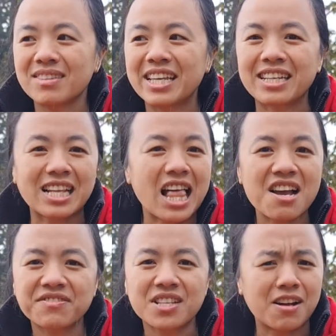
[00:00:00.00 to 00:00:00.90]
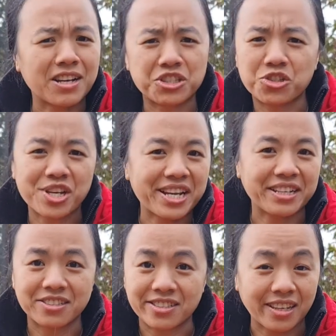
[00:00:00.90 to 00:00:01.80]
yeah, the lifestyle has
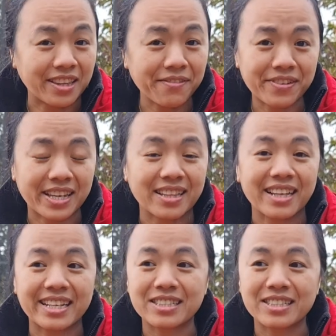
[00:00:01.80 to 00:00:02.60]
changed significantly.